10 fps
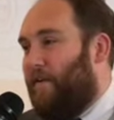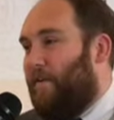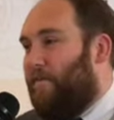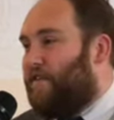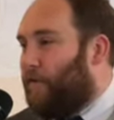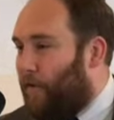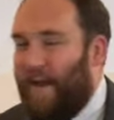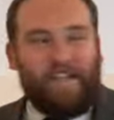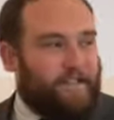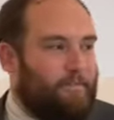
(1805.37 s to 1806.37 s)
which
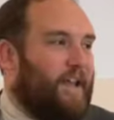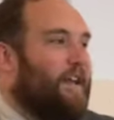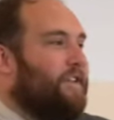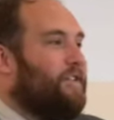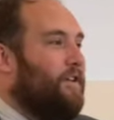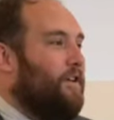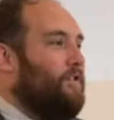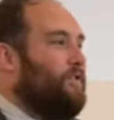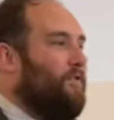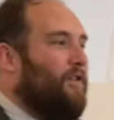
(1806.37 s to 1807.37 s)
Christ made
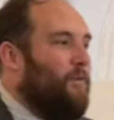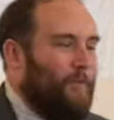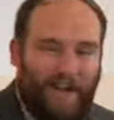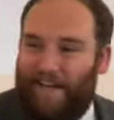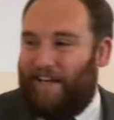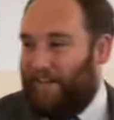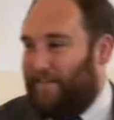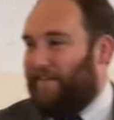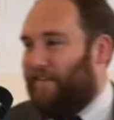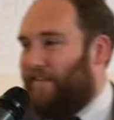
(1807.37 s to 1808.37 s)
so that we
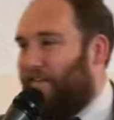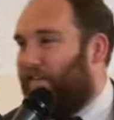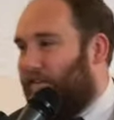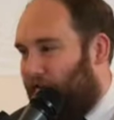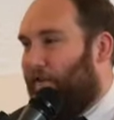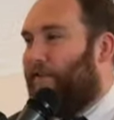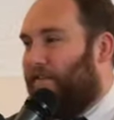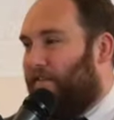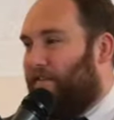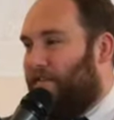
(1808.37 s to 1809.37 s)
could
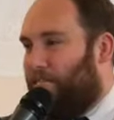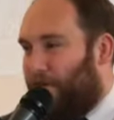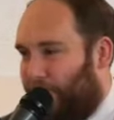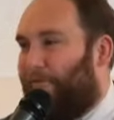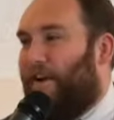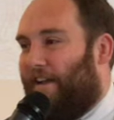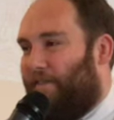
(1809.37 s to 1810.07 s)
be free.